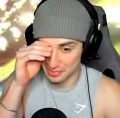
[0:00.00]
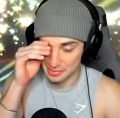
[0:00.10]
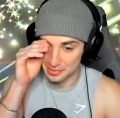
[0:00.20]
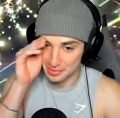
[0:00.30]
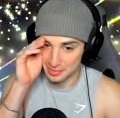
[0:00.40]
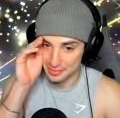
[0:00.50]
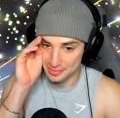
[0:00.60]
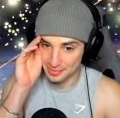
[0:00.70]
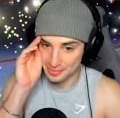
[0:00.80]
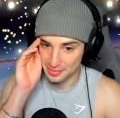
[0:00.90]

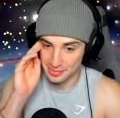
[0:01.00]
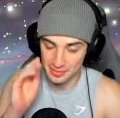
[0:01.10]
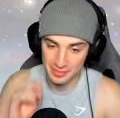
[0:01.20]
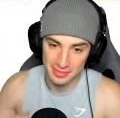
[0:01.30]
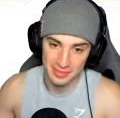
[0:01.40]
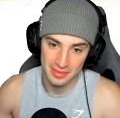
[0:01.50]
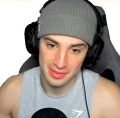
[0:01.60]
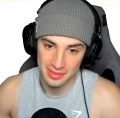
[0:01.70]
(silence)